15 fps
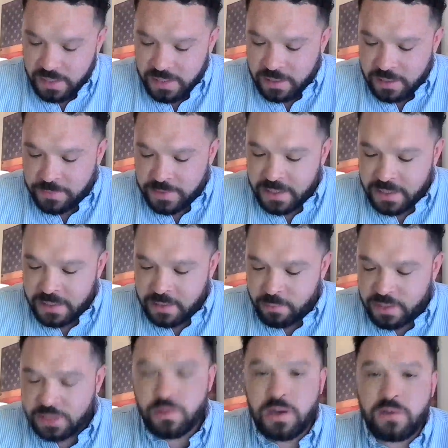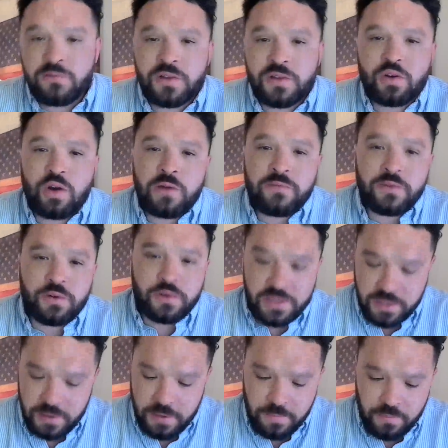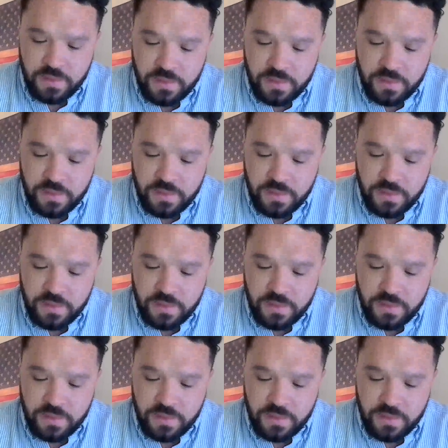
Any update on a restaurant for the golf course?